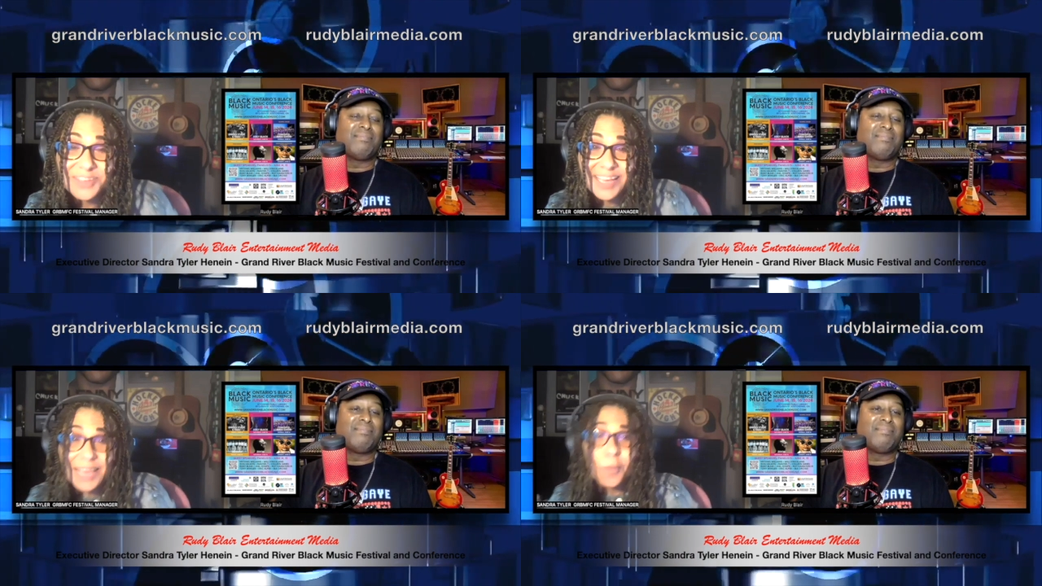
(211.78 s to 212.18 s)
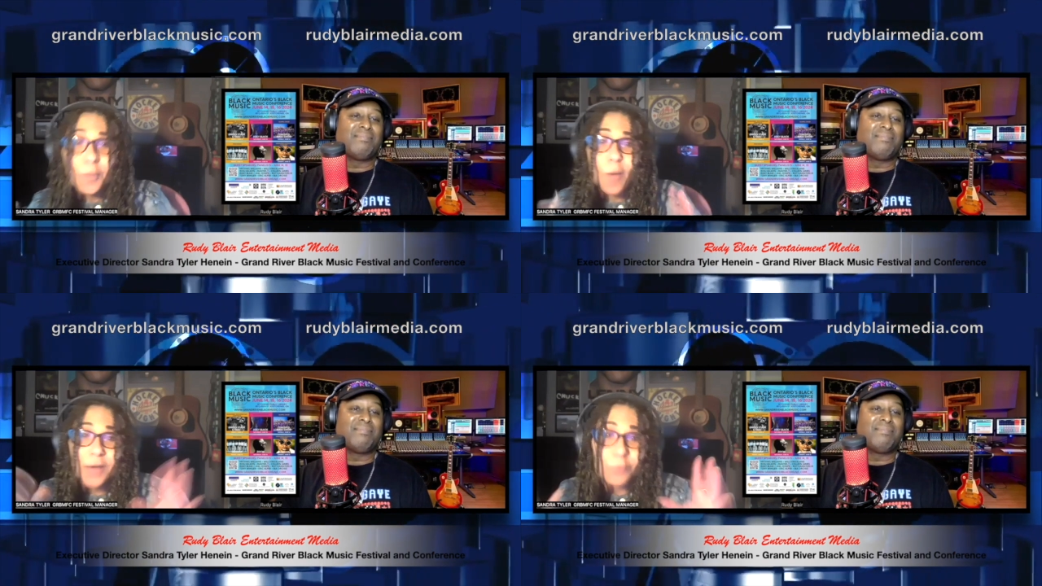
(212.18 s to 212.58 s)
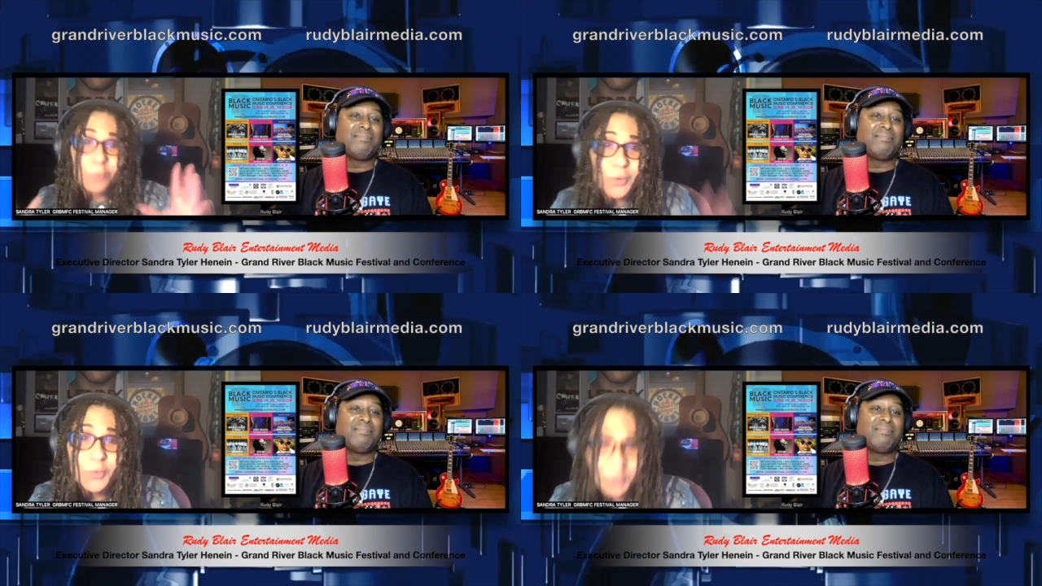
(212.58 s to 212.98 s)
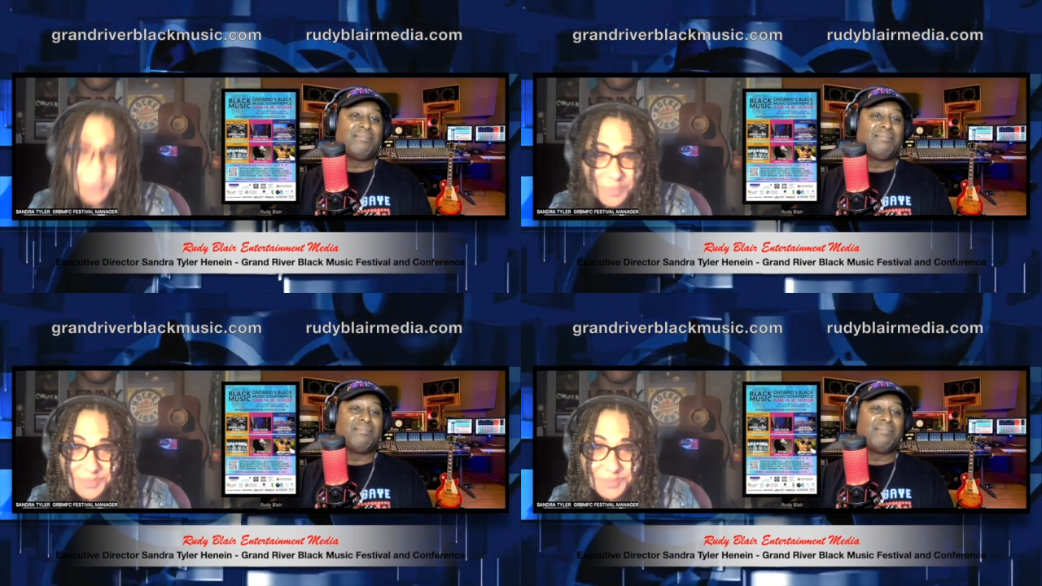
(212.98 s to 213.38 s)
Speaker 1: in one room
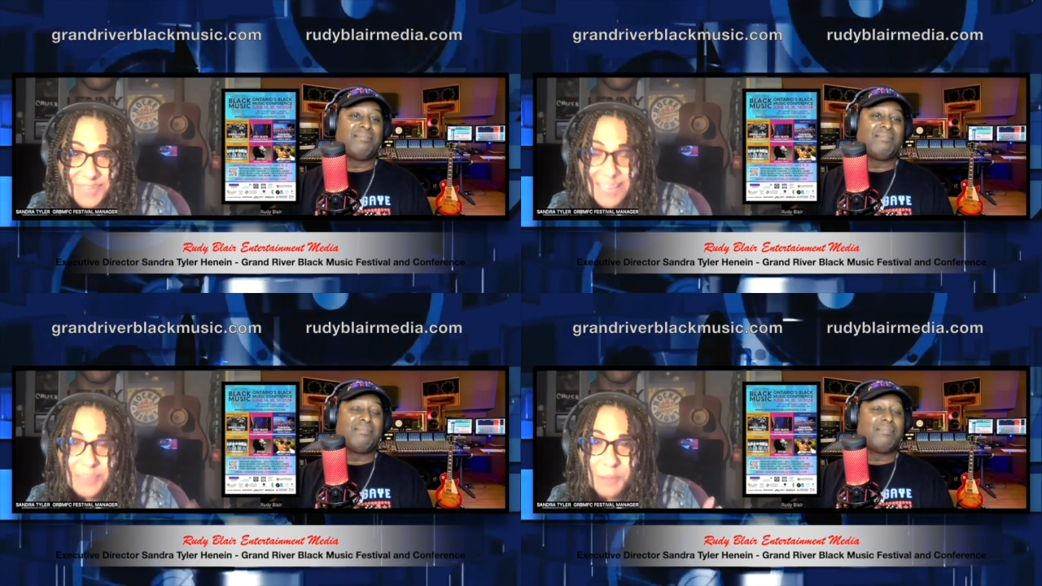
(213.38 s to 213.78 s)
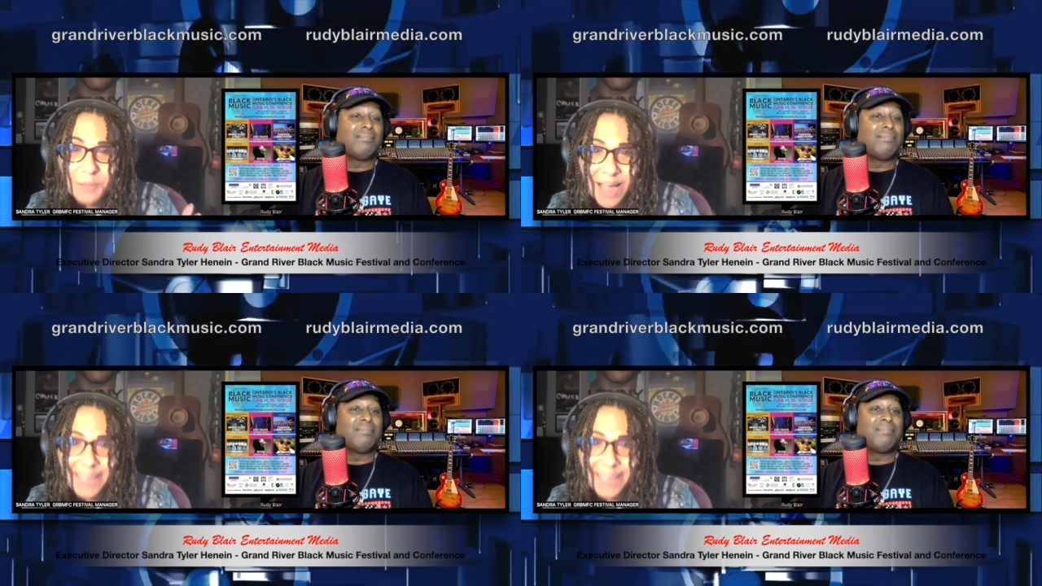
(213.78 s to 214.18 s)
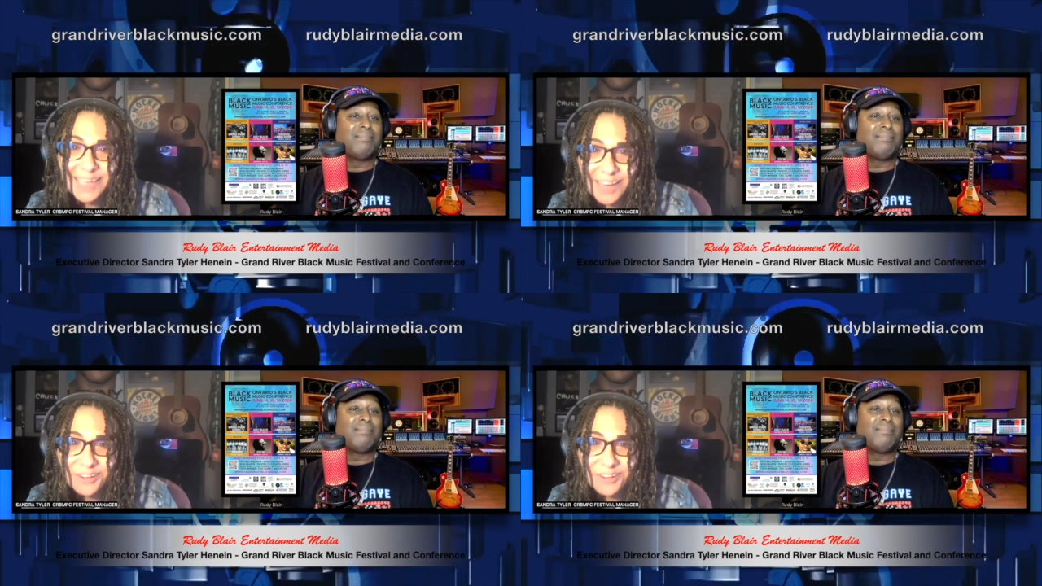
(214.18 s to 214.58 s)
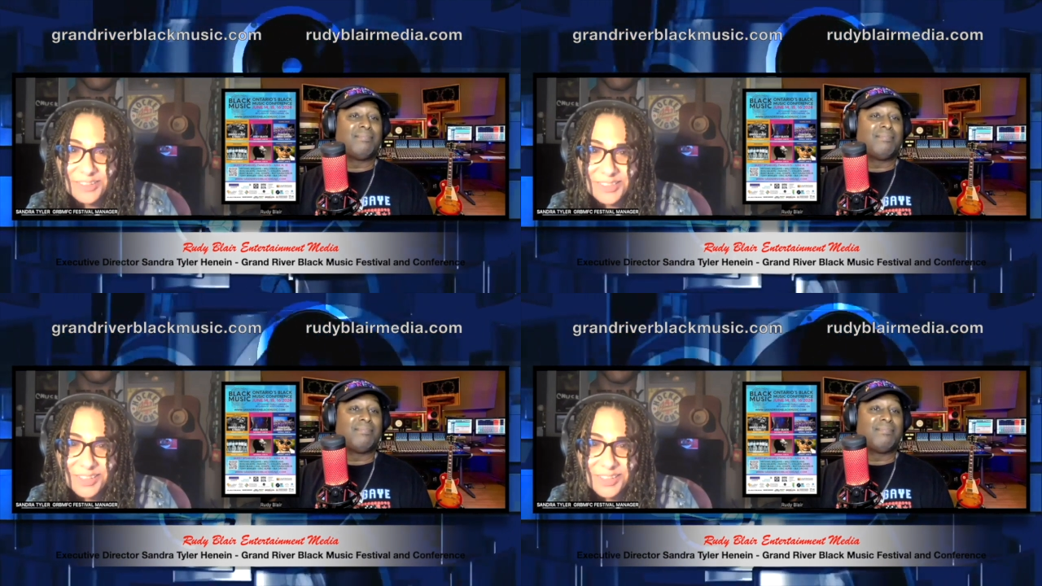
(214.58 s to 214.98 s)
the pioneers
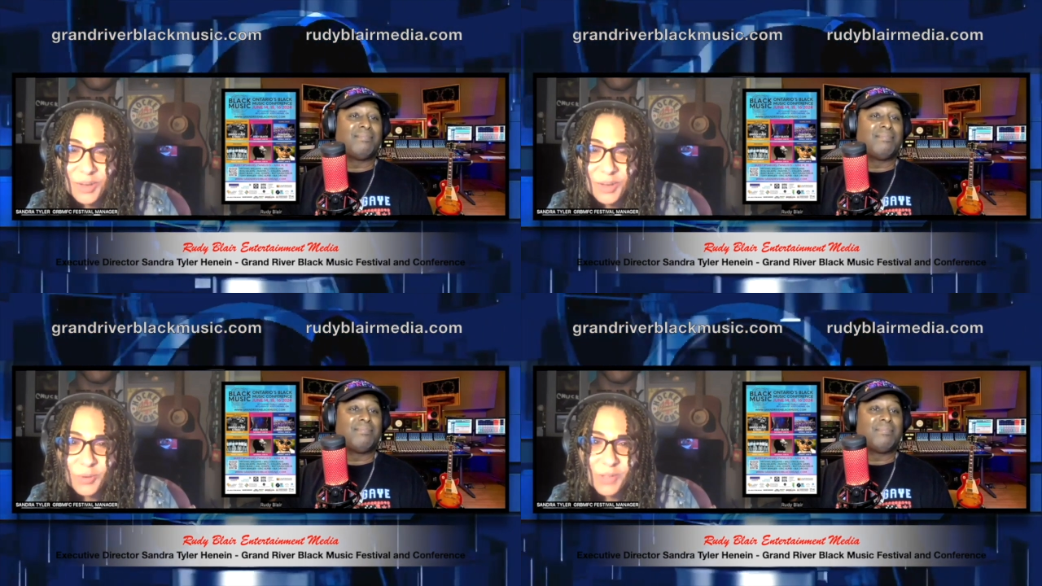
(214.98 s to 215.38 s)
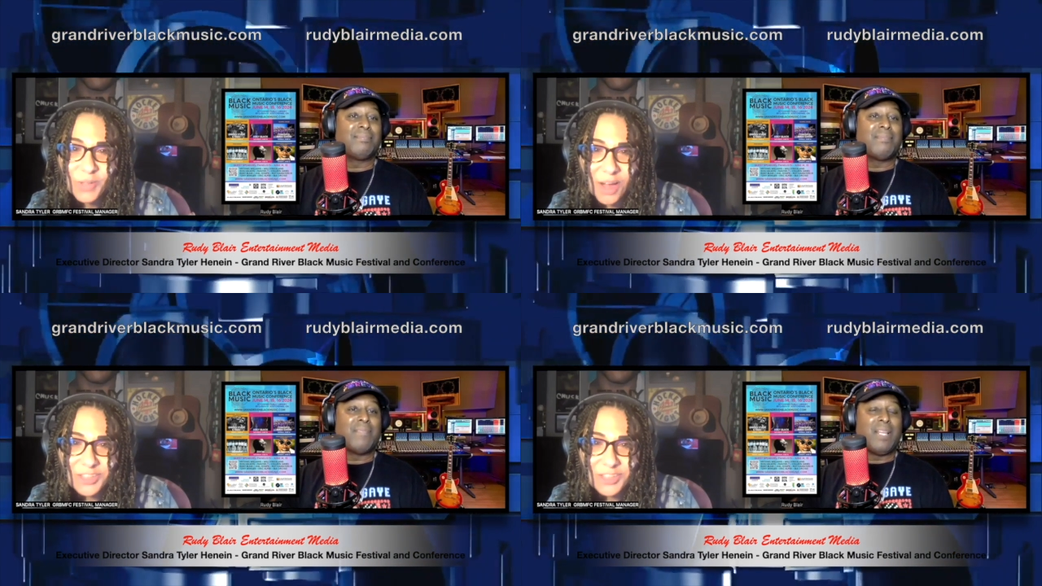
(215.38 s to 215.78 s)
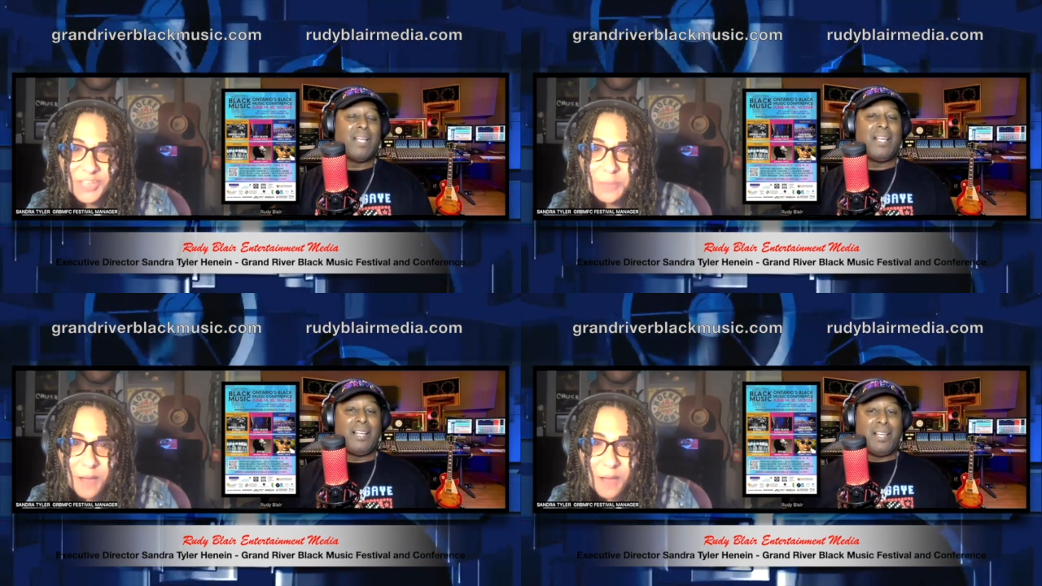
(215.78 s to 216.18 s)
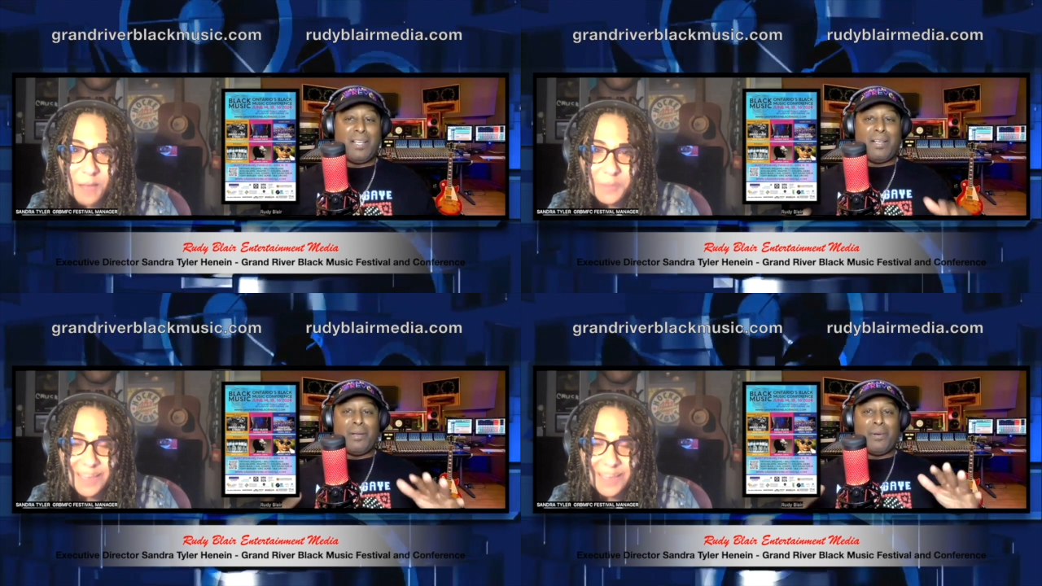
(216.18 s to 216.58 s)
who launched hip hop
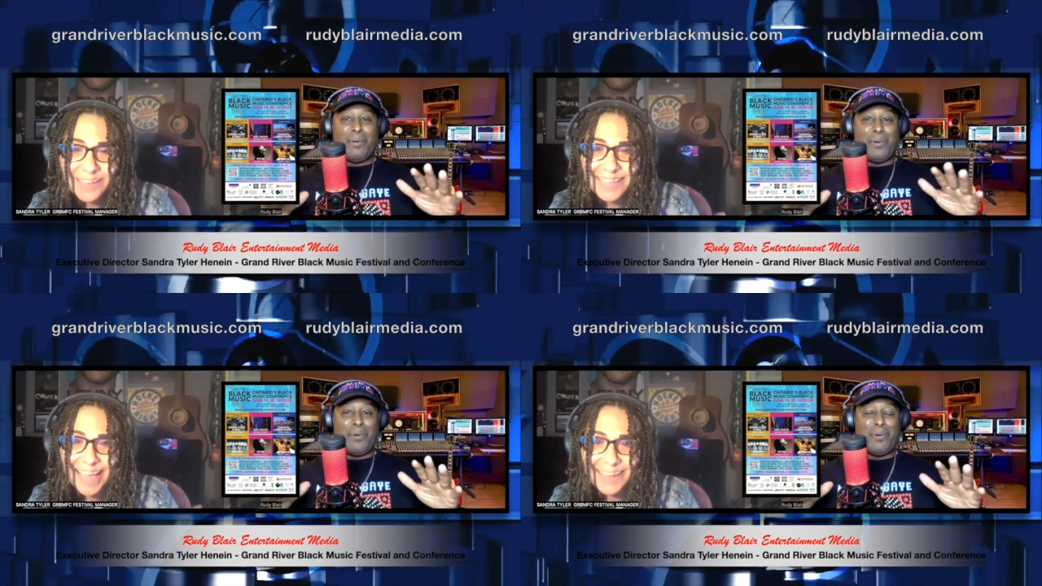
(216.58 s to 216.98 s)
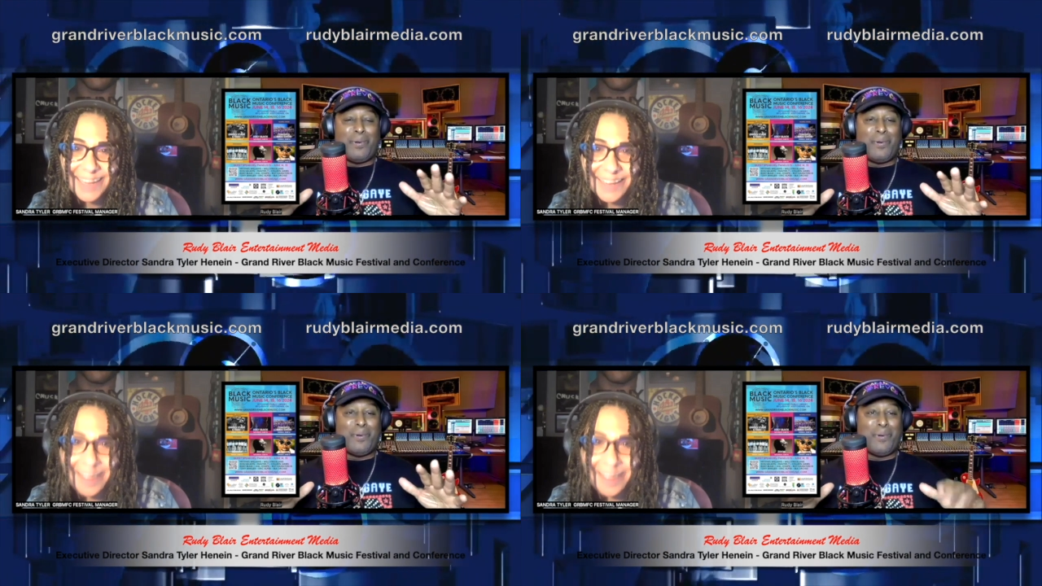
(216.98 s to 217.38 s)
in Canada